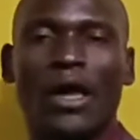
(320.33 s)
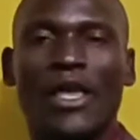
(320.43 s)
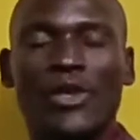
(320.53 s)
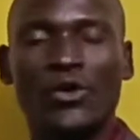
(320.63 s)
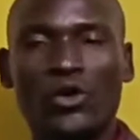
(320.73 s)

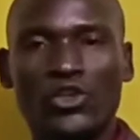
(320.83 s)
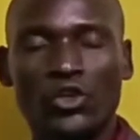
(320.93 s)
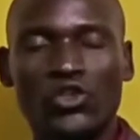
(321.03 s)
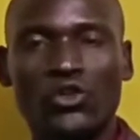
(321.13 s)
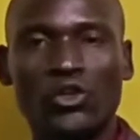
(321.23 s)
you
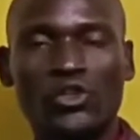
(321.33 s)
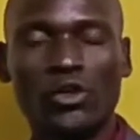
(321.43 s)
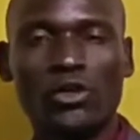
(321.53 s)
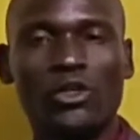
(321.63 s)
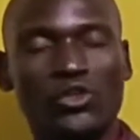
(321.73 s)
should, you
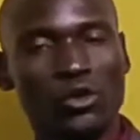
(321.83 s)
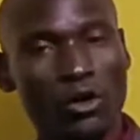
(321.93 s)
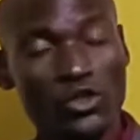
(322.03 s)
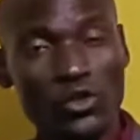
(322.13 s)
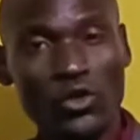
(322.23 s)
should you should
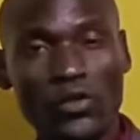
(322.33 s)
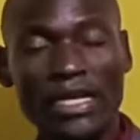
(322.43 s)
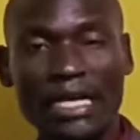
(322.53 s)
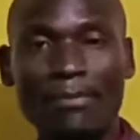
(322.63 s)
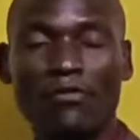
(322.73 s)
also know the
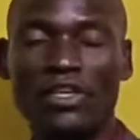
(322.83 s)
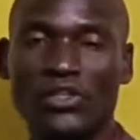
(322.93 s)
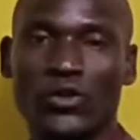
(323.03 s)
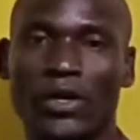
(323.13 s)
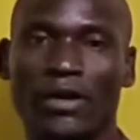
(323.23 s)
type of the
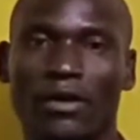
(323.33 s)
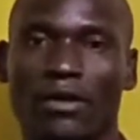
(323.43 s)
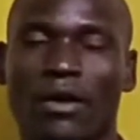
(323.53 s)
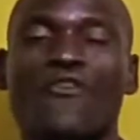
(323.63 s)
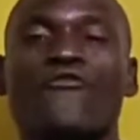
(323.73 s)
soil.
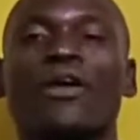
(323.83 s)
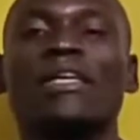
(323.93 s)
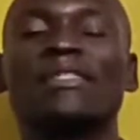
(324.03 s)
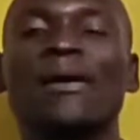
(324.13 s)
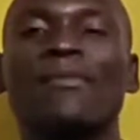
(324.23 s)
For
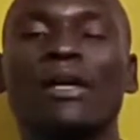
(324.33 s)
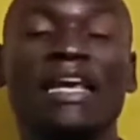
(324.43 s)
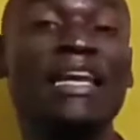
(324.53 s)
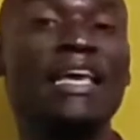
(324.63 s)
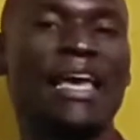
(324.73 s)
example,
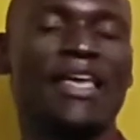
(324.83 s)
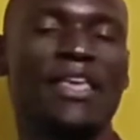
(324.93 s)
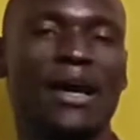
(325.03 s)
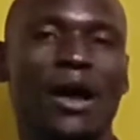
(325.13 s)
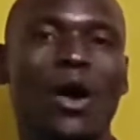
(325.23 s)
in Kenya,